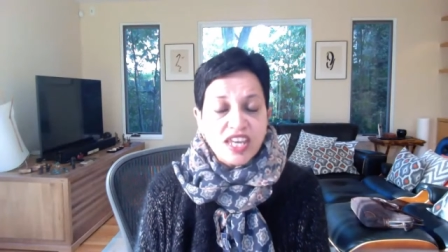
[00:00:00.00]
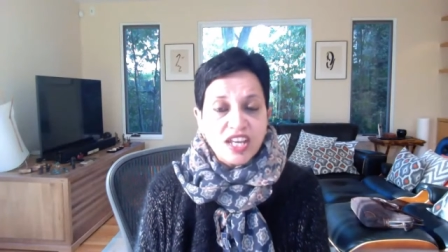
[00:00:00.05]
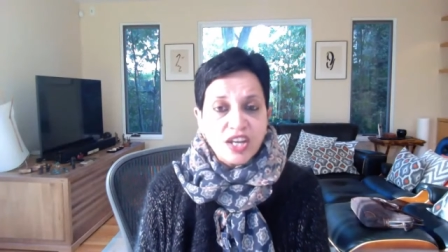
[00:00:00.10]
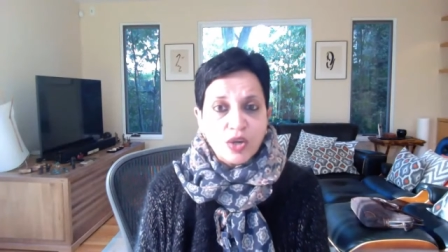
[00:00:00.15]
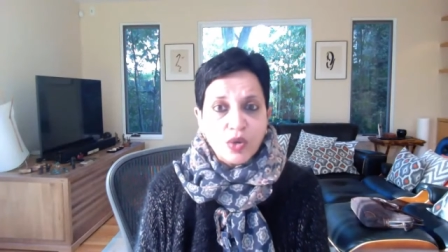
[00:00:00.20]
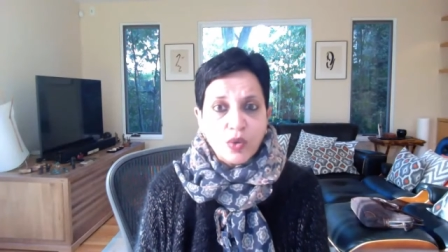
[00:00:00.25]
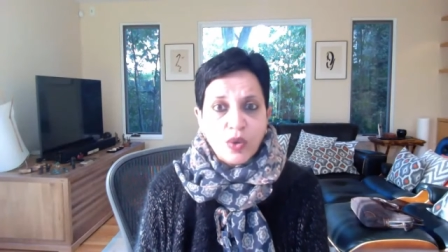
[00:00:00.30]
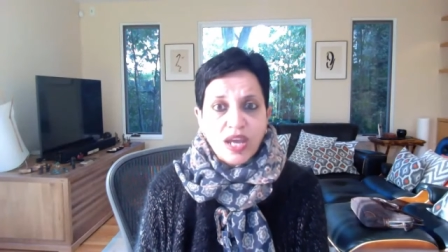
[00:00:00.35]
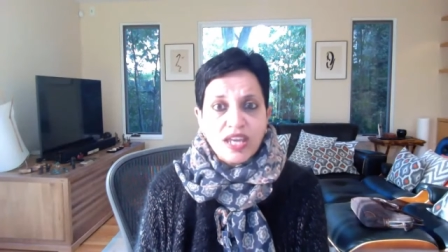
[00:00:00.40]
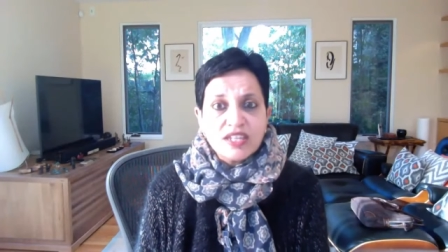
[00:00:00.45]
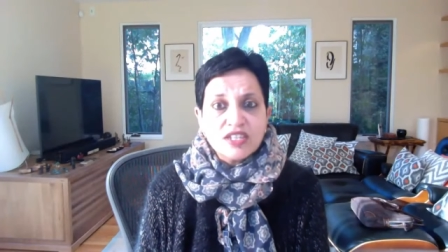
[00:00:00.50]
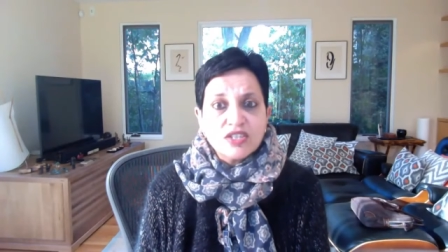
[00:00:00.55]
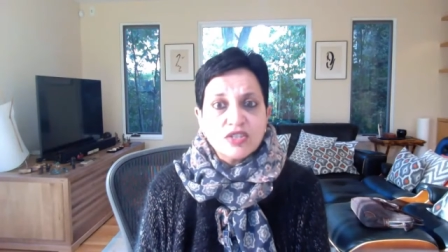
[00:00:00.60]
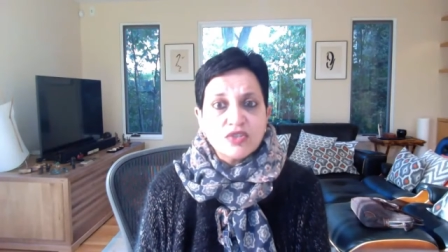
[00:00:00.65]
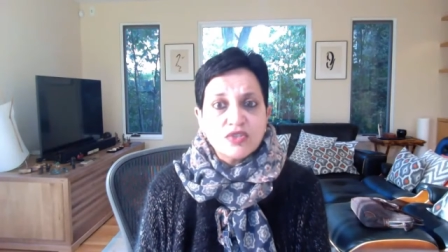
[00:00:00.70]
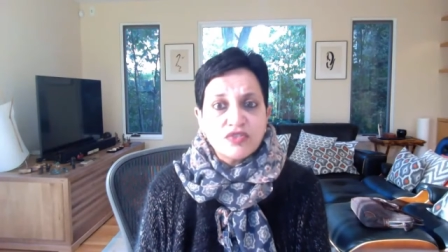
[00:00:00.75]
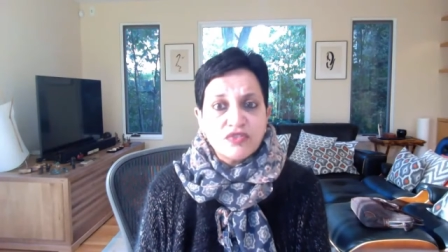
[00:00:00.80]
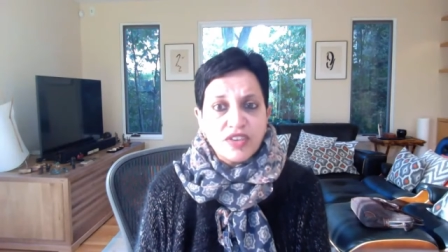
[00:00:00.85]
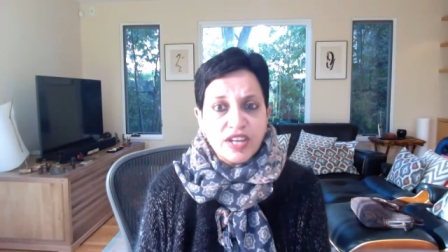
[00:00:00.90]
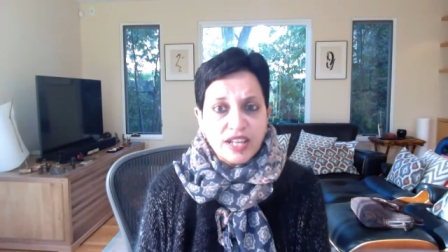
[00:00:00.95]
equate
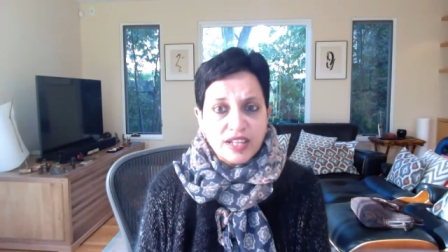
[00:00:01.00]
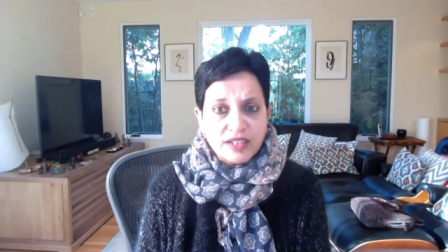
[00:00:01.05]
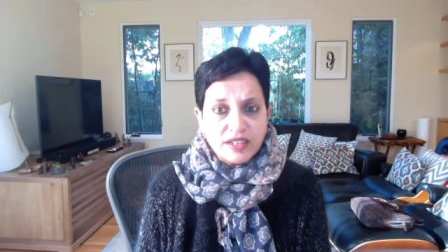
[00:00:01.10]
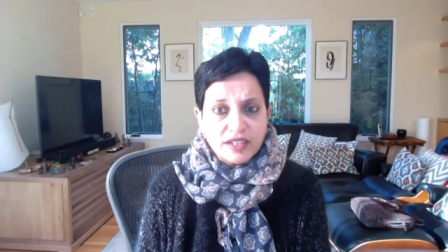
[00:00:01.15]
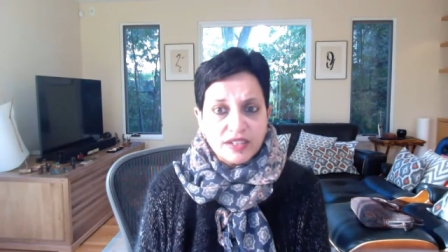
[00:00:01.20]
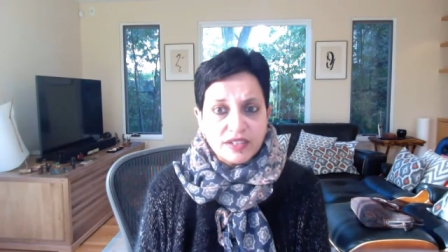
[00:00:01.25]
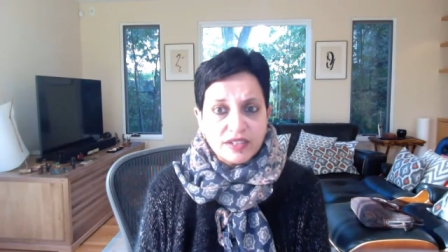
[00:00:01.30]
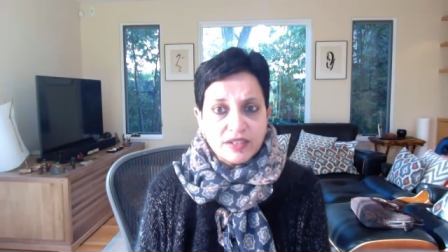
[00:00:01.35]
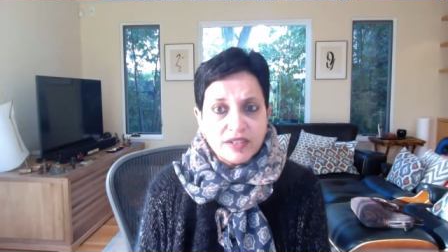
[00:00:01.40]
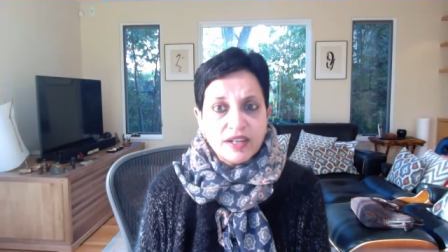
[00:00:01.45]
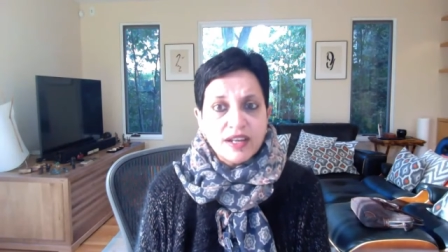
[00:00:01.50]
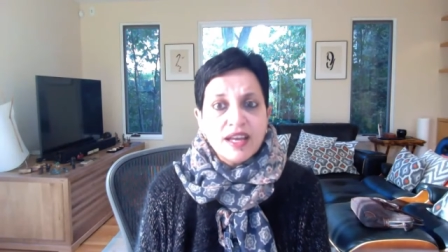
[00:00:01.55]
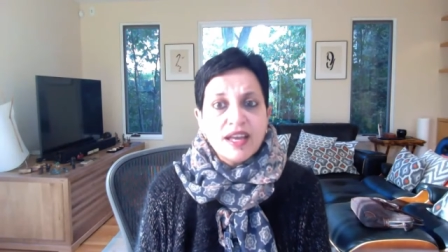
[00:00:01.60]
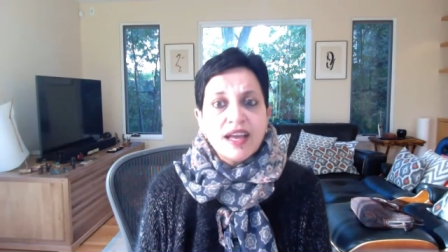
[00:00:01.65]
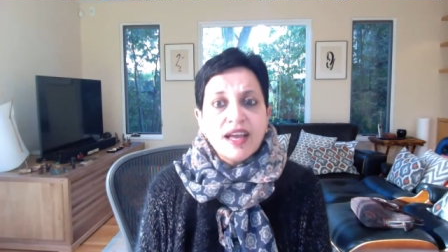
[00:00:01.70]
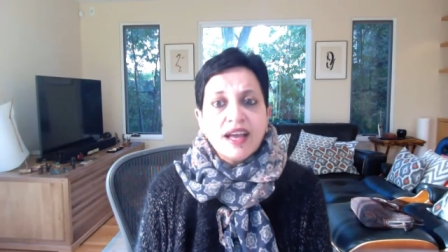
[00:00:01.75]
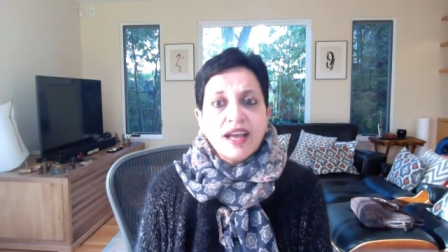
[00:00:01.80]
to failure,